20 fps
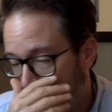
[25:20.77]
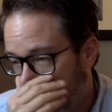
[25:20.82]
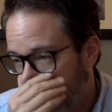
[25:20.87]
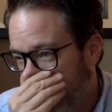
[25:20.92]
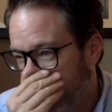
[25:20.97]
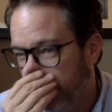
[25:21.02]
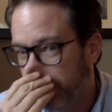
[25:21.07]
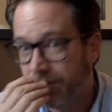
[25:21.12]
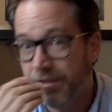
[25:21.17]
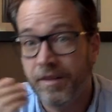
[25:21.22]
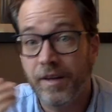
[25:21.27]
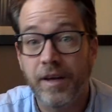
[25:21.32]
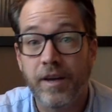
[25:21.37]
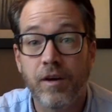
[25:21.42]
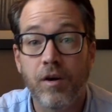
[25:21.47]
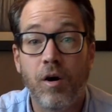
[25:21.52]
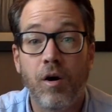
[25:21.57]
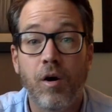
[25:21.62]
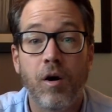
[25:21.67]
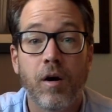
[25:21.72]
where they
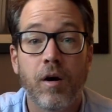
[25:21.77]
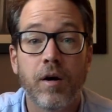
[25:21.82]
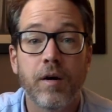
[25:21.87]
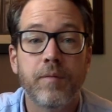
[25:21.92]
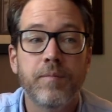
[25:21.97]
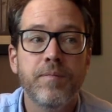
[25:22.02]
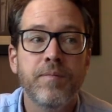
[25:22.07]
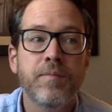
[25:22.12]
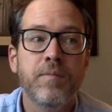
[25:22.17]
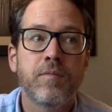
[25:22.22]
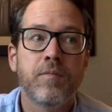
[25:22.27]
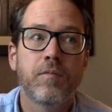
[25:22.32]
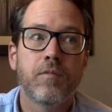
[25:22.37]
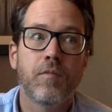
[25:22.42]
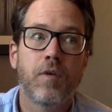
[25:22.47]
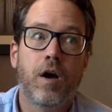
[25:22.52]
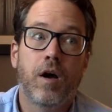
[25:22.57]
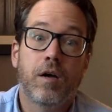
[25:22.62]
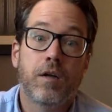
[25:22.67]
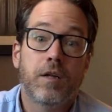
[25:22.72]
are
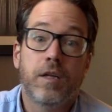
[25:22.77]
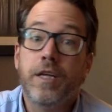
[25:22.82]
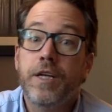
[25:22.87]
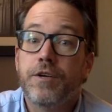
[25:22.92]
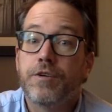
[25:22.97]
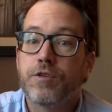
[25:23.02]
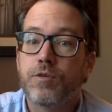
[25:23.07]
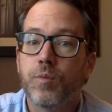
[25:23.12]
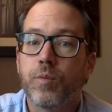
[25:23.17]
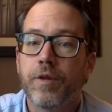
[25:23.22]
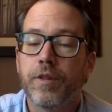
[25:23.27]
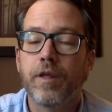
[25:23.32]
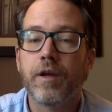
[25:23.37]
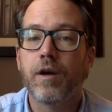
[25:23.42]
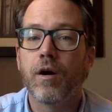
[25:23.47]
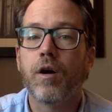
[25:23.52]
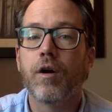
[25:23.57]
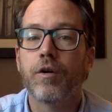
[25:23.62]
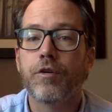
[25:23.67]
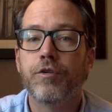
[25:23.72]
unleashed, where they
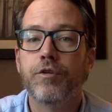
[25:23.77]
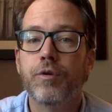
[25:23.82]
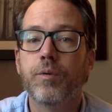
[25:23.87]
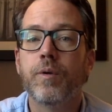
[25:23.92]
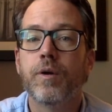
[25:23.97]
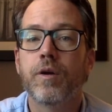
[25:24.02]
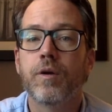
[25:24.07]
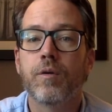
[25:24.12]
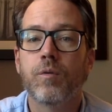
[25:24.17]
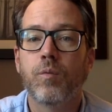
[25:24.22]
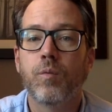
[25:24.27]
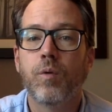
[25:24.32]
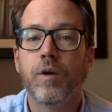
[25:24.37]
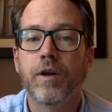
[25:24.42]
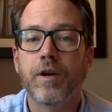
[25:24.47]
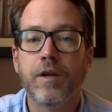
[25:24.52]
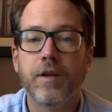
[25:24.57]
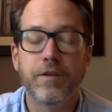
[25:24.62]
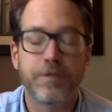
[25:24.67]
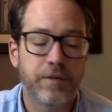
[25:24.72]
are doing what
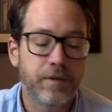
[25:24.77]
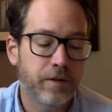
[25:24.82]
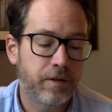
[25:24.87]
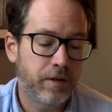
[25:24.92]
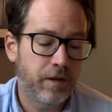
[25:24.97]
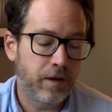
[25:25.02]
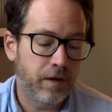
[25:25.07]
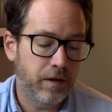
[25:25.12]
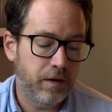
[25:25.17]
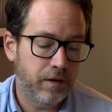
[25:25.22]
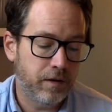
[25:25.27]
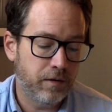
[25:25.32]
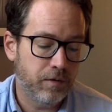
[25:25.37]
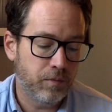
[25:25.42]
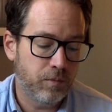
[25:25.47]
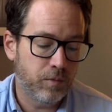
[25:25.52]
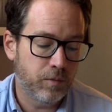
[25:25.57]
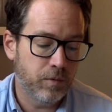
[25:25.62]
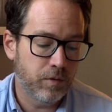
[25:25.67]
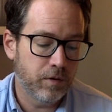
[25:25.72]
it is that they
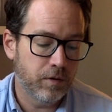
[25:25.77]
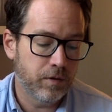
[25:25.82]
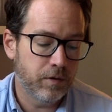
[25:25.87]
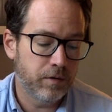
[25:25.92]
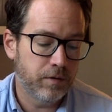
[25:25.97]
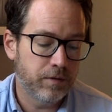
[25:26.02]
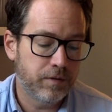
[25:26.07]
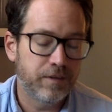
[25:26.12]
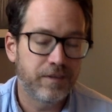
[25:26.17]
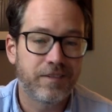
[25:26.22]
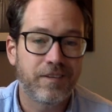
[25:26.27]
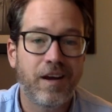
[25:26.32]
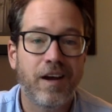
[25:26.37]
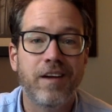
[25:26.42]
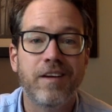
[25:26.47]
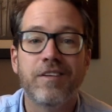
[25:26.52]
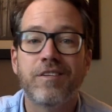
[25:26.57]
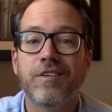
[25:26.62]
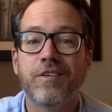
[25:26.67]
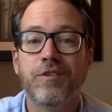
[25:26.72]
were
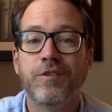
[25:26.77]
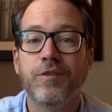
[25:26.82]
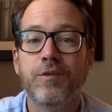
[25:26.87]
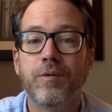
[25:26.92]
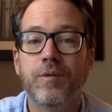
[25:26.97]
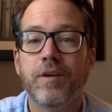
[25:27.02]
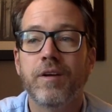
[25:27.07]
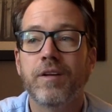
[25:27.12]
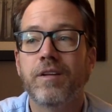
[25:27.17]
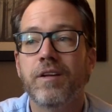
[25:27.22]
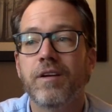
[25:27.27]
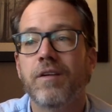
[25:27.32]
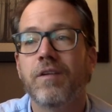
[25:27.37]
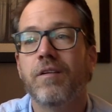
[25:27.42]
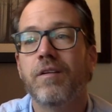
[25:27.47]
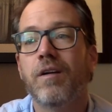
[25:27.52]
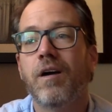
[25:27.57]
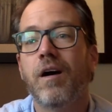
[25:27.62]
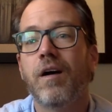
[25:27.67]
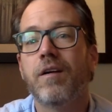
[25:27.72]
designed to do, yet they are
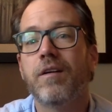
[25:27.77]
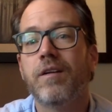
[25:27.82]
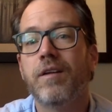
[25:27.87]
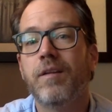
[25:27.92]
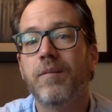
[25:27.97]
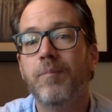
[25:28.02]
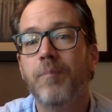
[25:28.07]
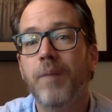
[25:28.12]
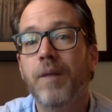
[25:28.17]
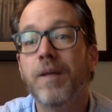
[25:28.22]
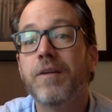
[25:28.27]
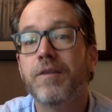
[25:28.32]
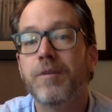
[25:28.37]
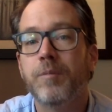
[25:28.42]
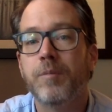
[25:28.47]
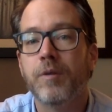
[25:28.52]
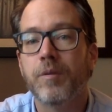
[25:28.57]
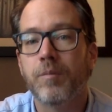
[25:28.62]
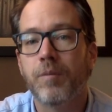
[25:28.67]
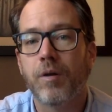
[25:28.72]
not meant to
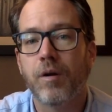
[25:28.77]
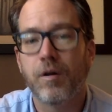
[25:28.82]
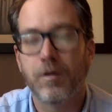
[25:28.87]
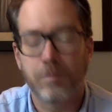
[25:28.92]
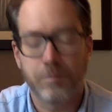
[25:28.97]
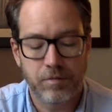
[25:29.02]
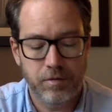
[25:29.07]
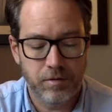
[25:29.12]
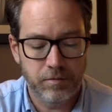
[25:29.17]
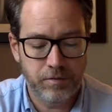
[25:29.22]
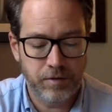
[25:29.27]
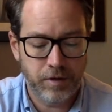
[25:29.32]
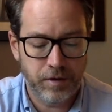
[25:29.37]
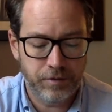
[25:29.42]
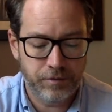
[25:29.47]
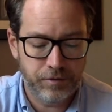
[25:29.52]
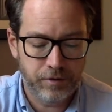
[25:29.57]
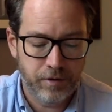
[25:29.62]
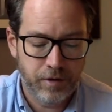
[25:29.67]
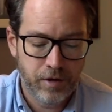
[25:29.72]
be a part of, of
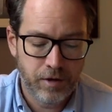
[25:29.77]
God's